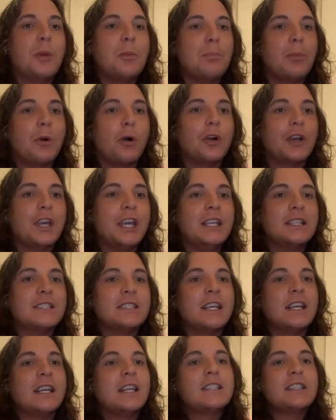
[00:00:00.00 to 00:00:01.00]
been bullied to
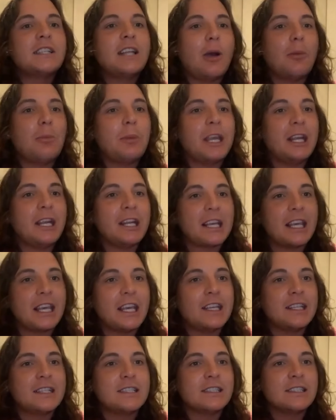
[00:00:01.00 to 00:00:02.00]
now being a
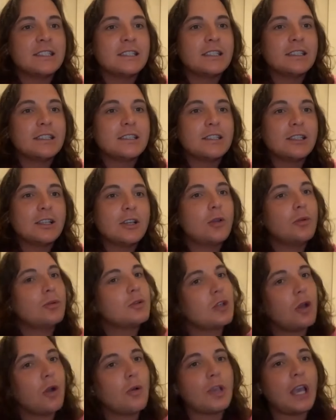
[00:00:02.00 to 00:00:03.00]
kid who
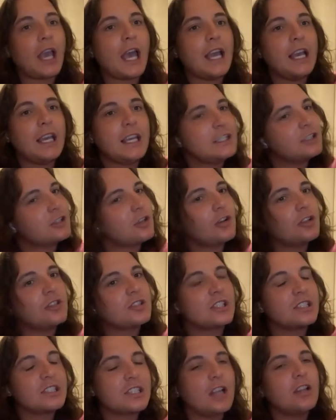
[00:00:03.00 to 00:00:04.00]
was okay. He's got his
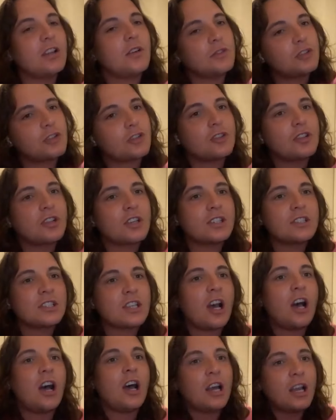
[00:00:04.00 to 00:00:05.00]
guitar. Now he's got the
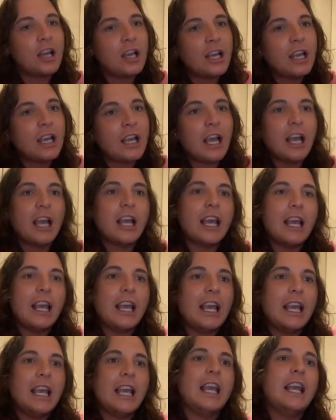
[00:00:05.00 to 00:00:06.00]
guitar.
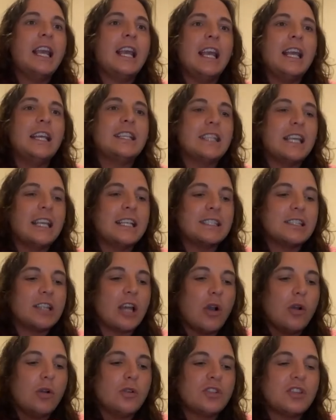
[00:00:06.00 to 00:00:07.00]
It's
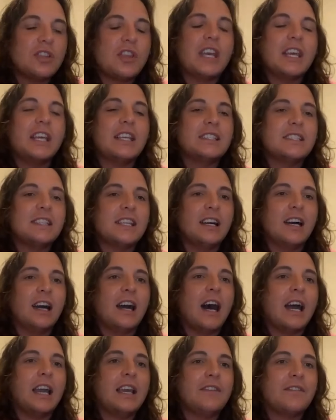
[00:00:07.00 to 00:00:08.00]
those things in
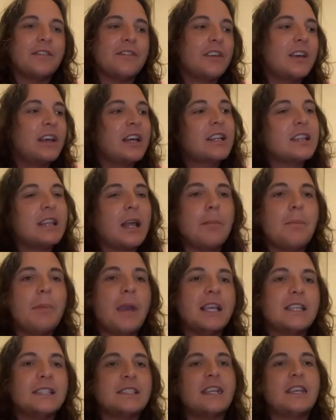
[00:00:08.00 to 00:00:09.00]
life that
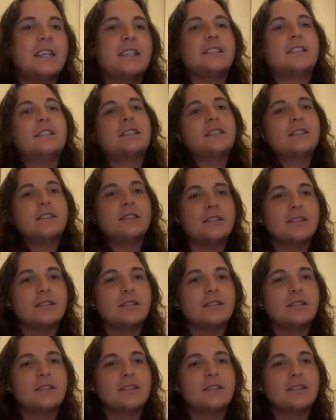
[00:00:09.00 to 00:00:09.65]
makes this,